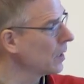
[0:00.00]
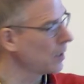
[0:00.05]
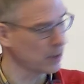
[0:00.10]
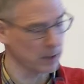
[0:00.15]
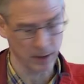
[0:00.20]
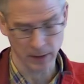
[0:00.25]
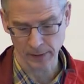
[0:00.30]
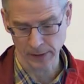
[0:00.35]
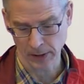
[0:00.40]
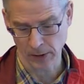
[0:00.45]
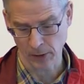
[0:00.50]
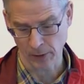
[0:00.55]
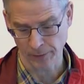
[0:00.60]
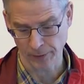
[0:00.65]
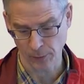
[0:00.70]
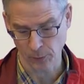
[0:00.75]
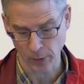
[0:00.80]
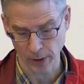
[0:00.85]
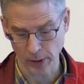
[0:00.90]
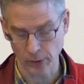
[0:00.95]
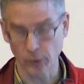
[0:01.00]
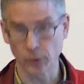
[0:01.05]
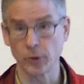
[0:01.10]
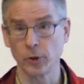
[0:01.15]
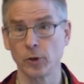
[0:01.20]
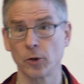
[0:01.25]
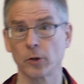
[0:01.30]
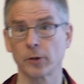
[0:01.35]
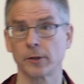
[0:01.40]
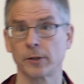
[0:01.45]
uh, you know, if you want to do
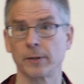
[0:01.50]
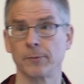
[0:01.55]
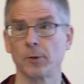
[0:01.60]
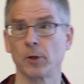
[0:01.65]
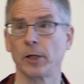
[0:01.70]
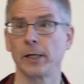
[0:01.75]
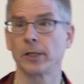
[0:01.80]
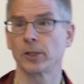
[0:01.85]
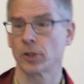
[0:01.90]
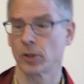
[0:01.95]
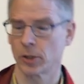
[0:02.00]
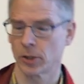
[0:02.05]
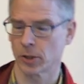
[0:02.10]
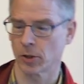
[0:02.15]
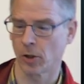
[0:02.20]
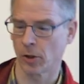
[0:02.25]
neuron simulations,